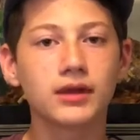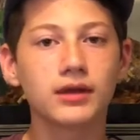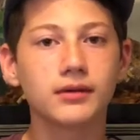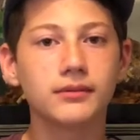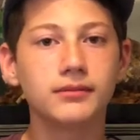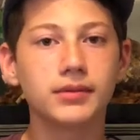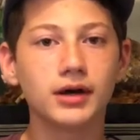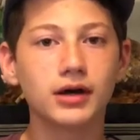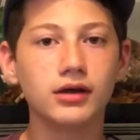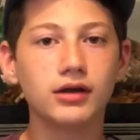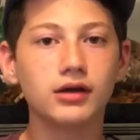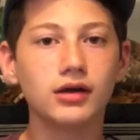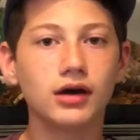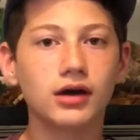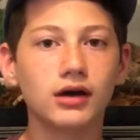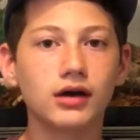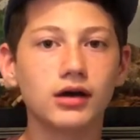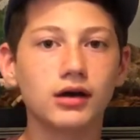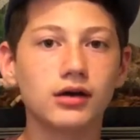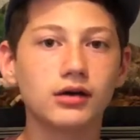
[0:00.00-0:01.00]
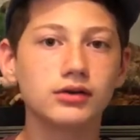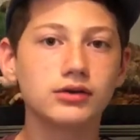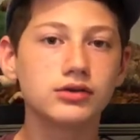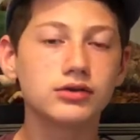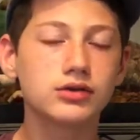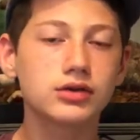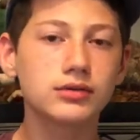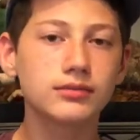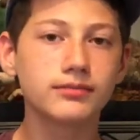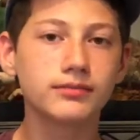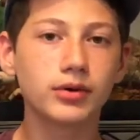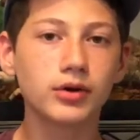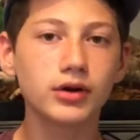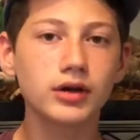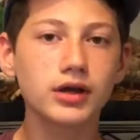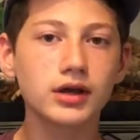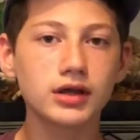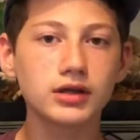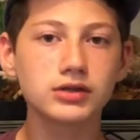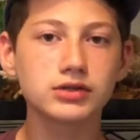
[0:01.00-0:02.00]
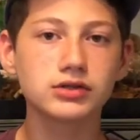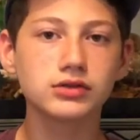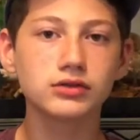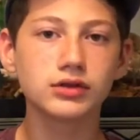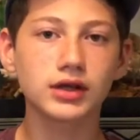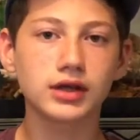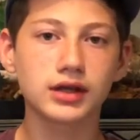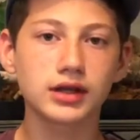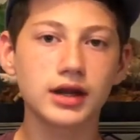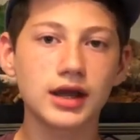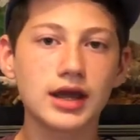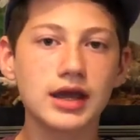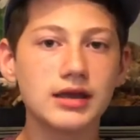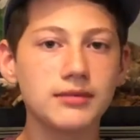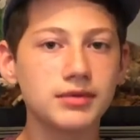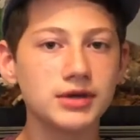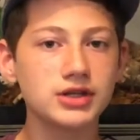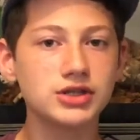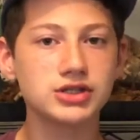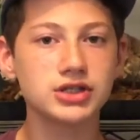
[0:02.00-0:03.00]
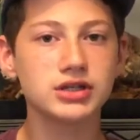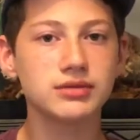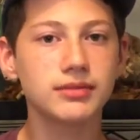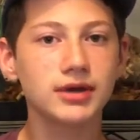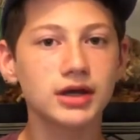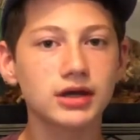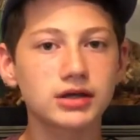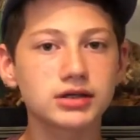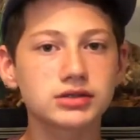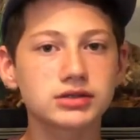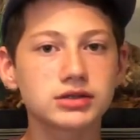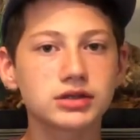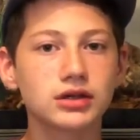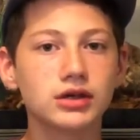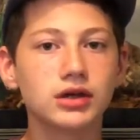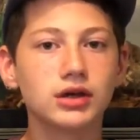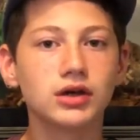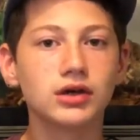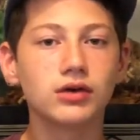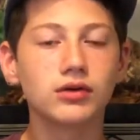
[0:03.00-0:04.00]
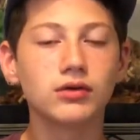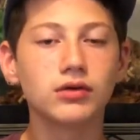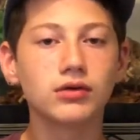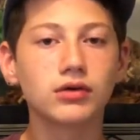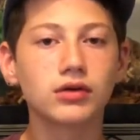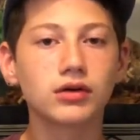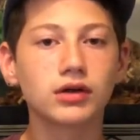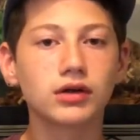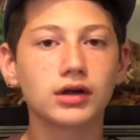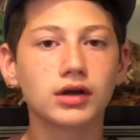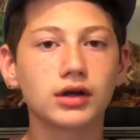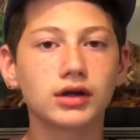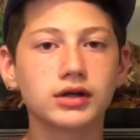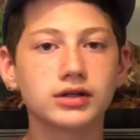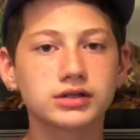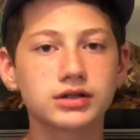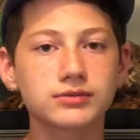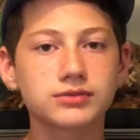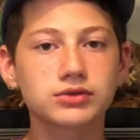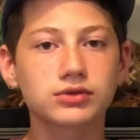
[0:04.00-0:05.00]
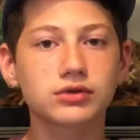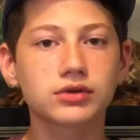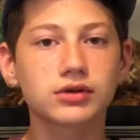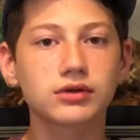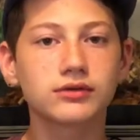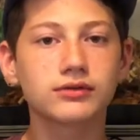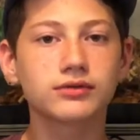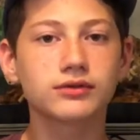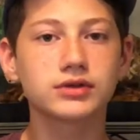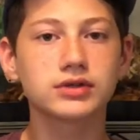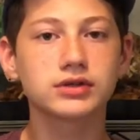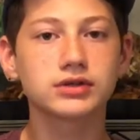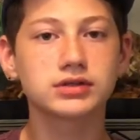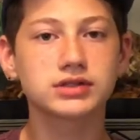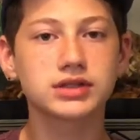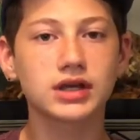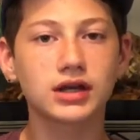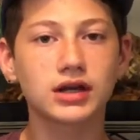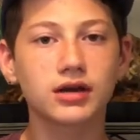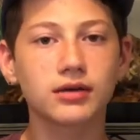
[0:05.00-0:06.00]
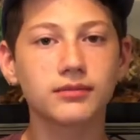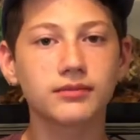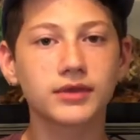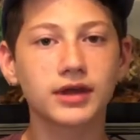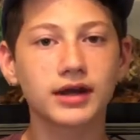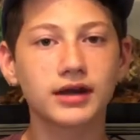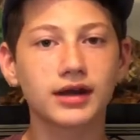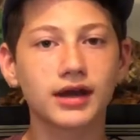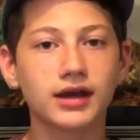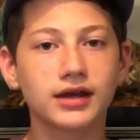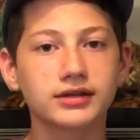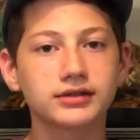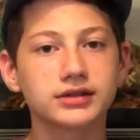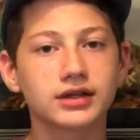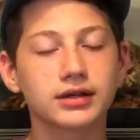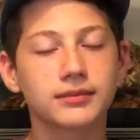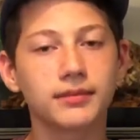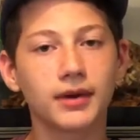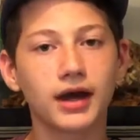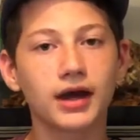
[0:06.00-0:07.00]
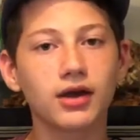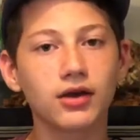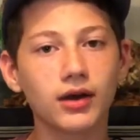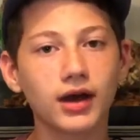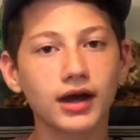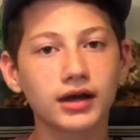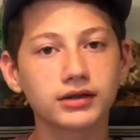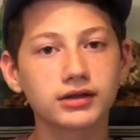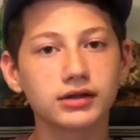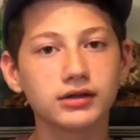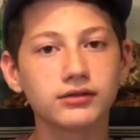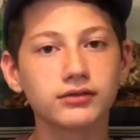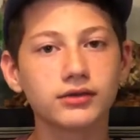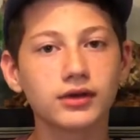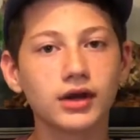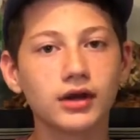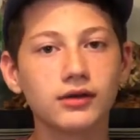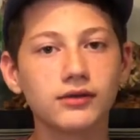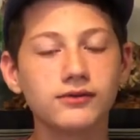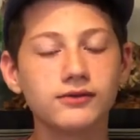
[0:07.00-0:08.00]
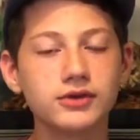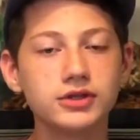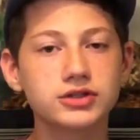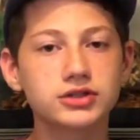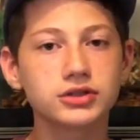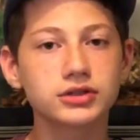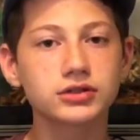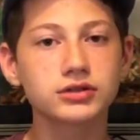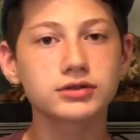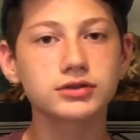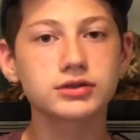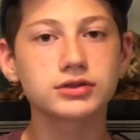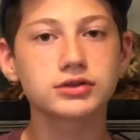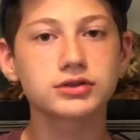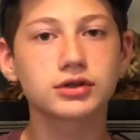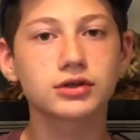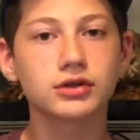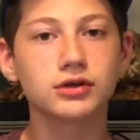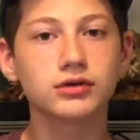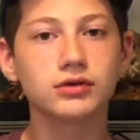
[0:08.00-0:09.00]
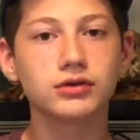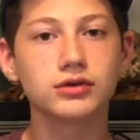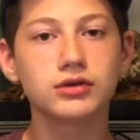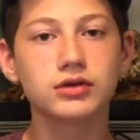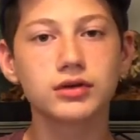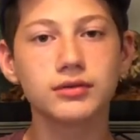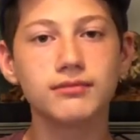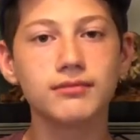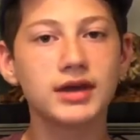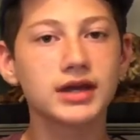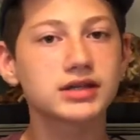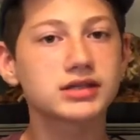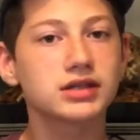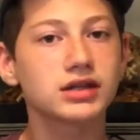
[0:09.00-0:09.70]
But you can put it into like an ABG mix or some sort of setup that has like bioactive features, so you can mix it